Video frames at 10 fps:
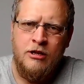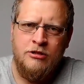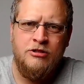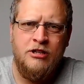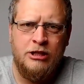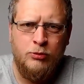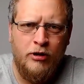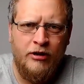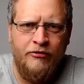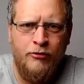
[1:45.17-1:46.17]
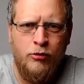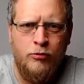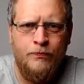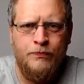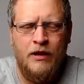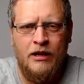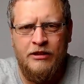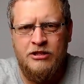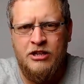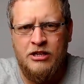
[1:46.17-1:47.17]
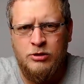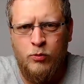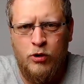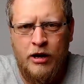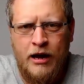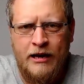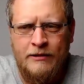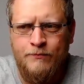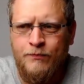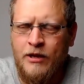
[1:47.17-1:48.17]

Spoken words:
So Section 184 and then Section 188.